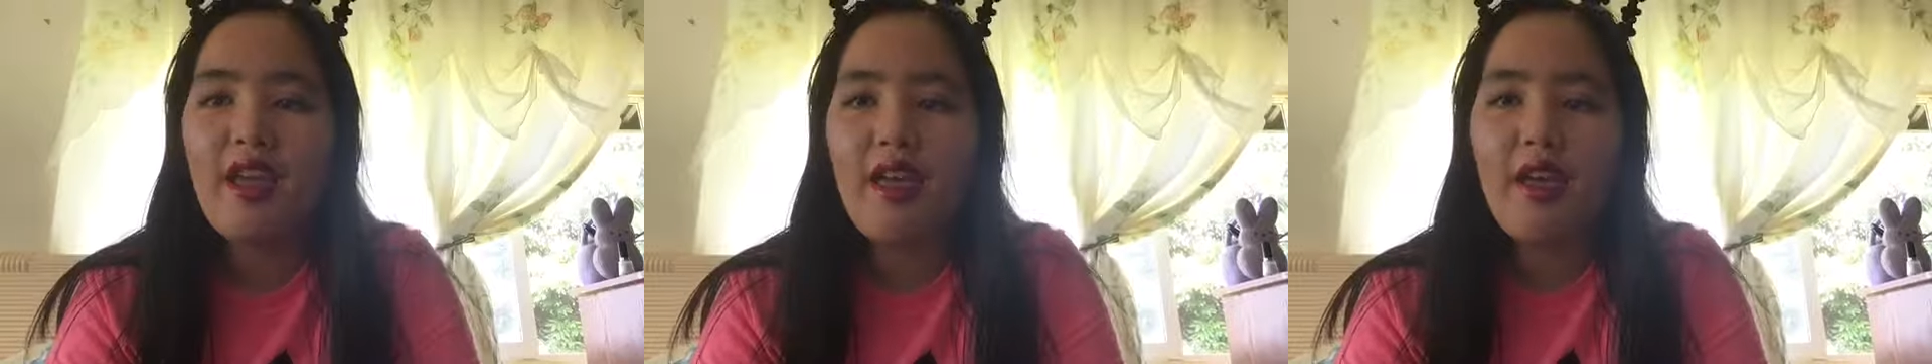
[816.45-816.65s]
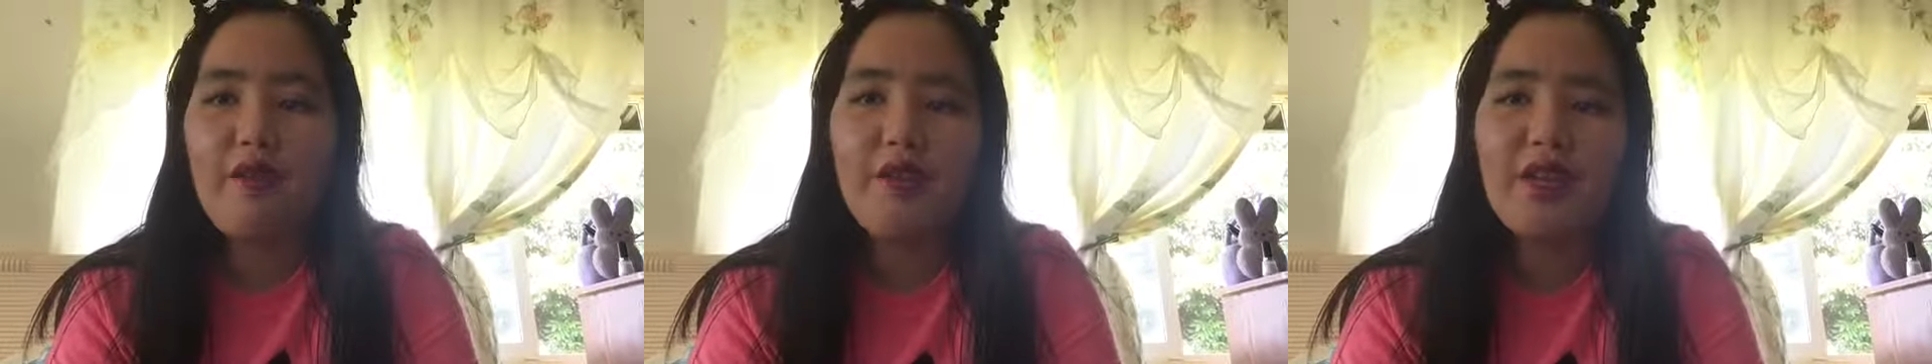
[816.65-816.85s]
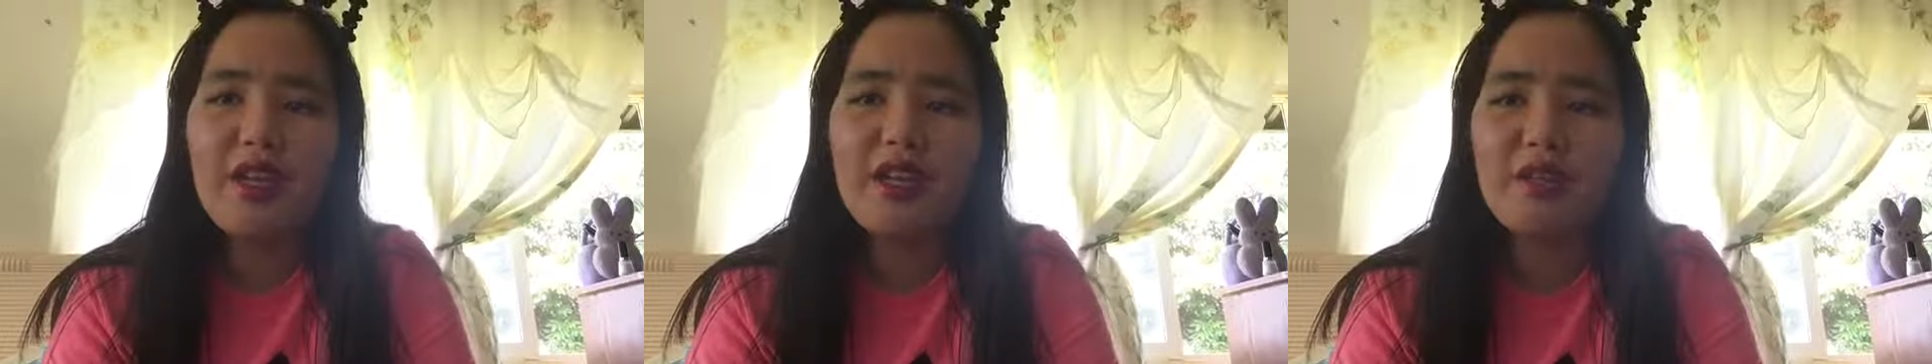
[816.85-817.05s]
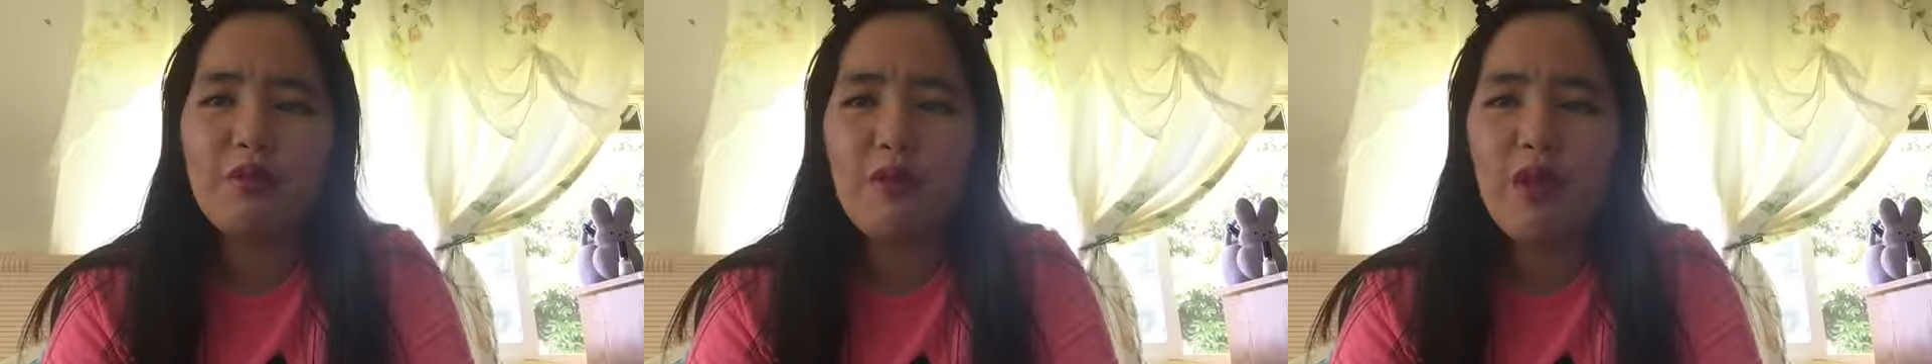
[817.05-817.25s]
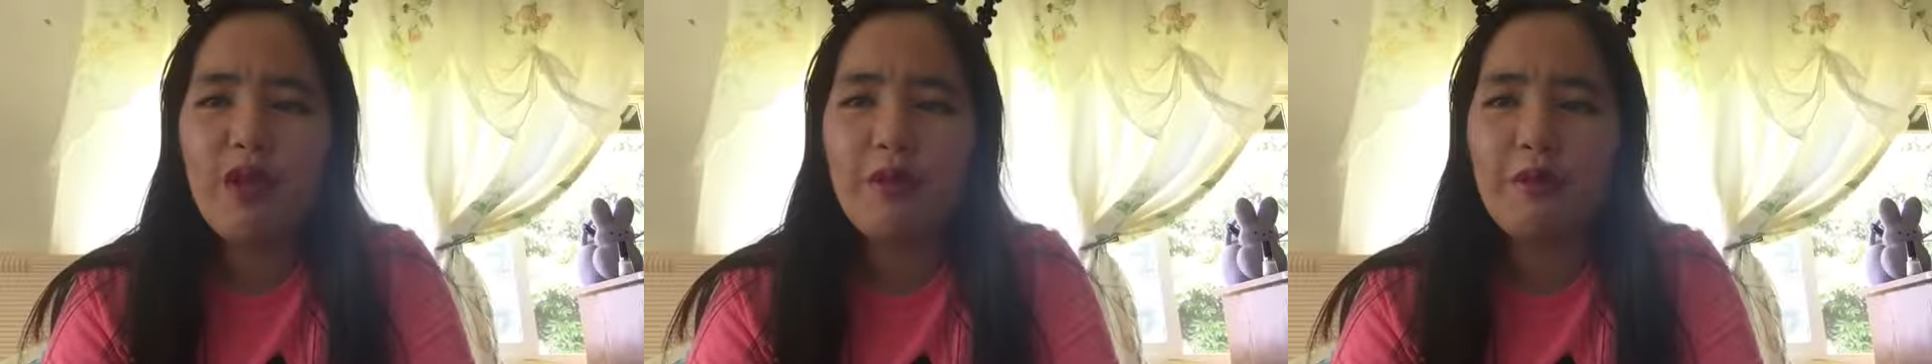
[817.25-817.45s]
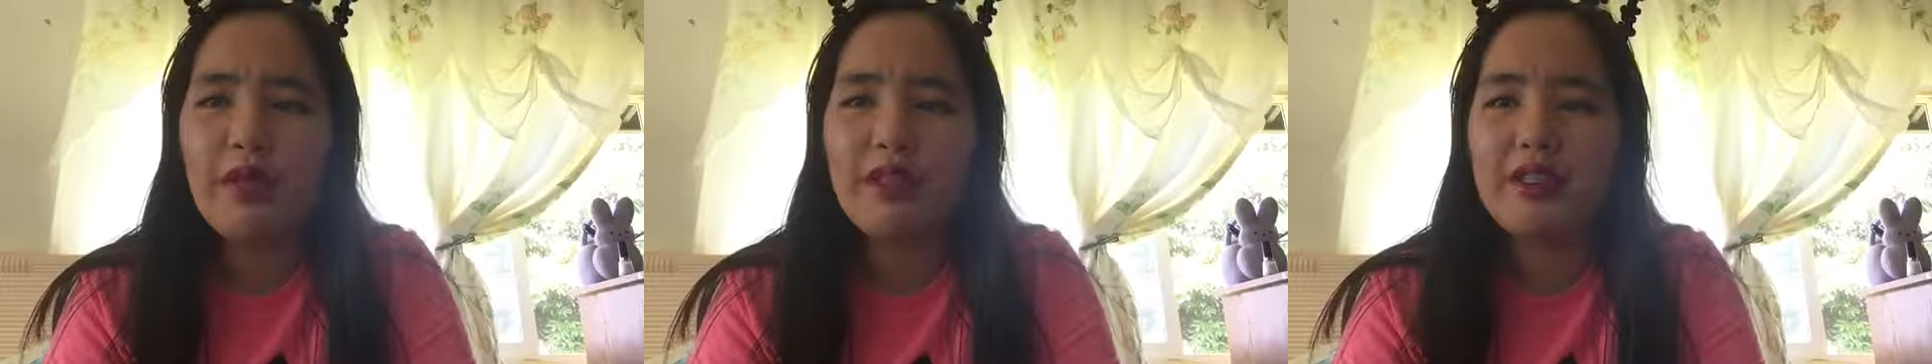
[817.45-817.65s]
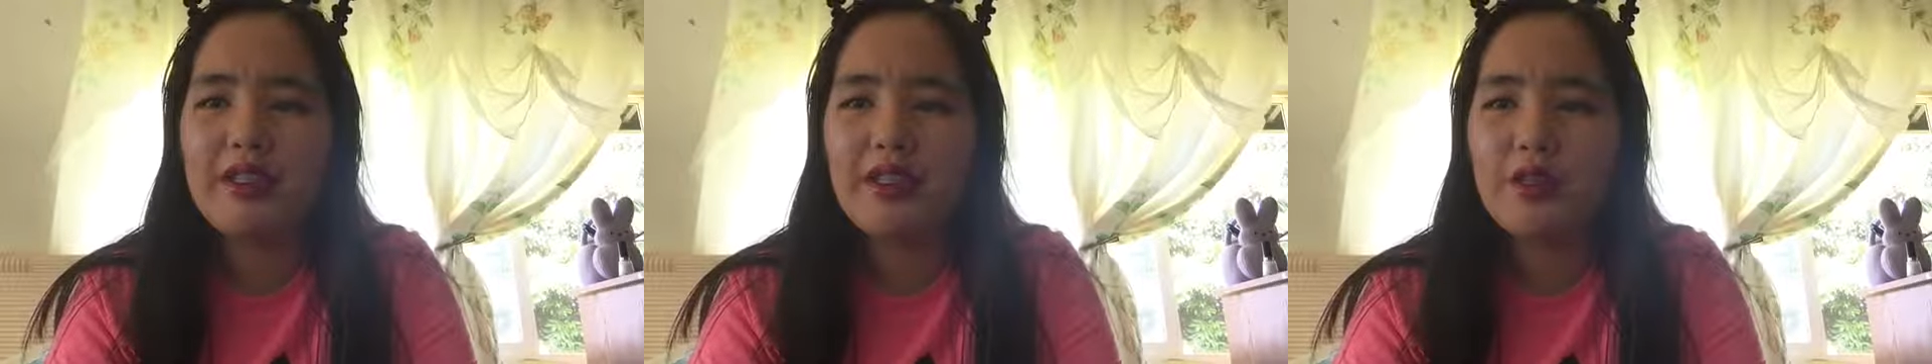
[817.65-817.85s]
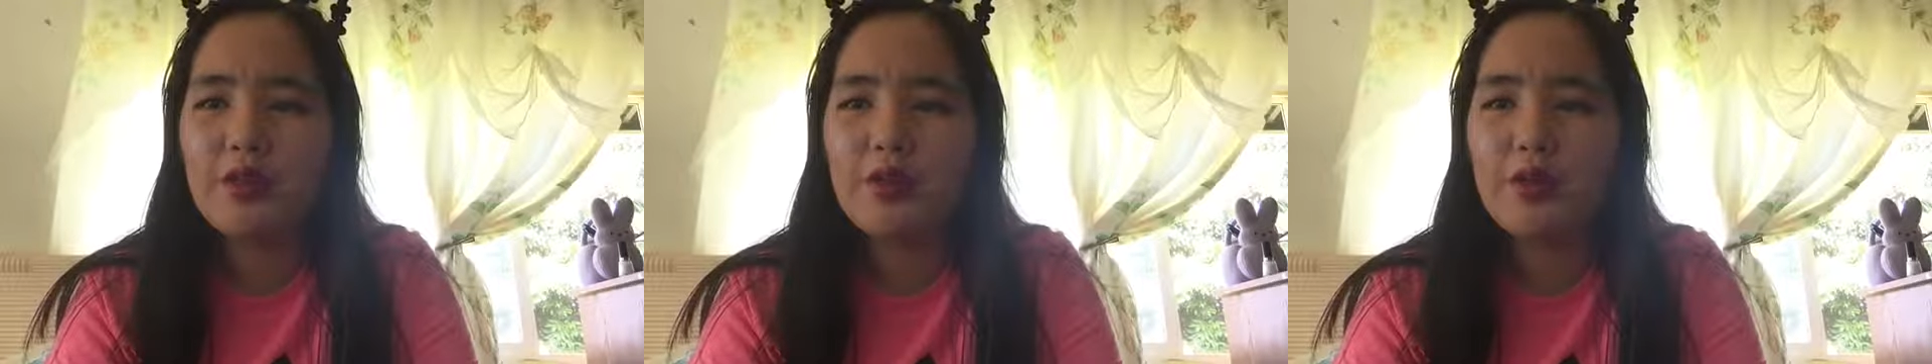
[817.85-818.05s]
If you guys want me to
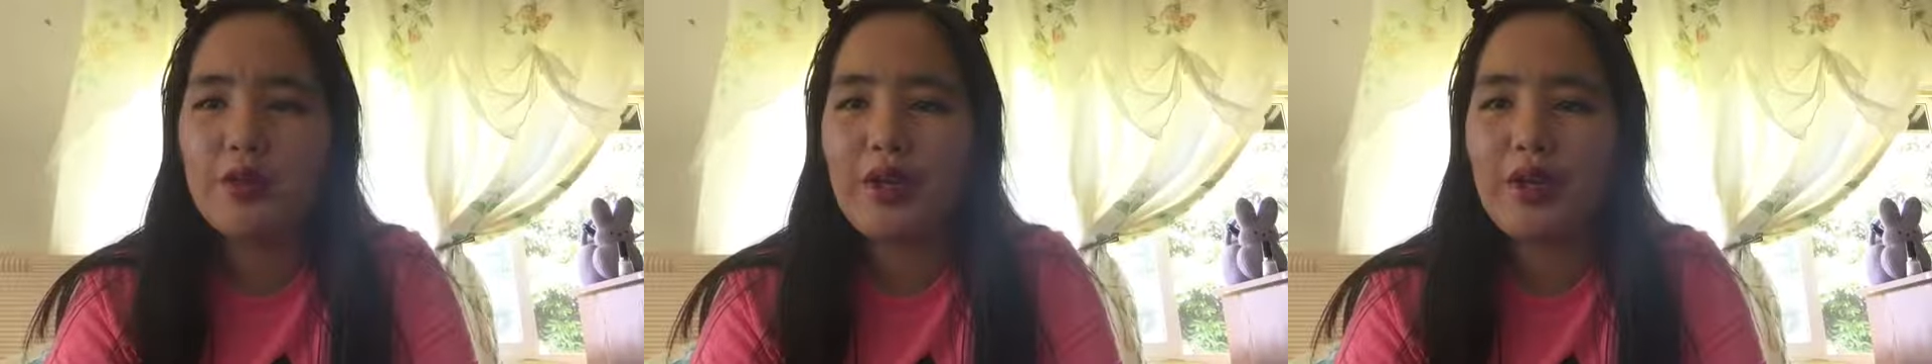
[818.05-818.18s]
do